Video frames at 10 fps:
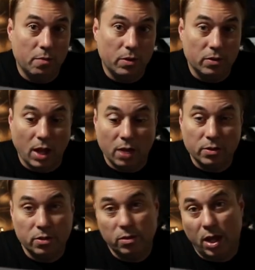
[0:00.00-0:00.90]
you're down
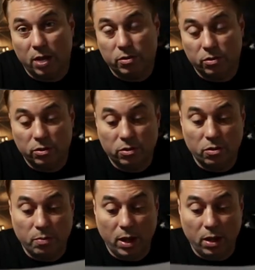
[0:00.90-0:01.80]
to the actual
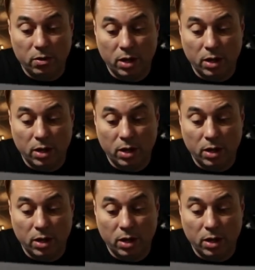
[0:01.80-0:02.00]
crew payload?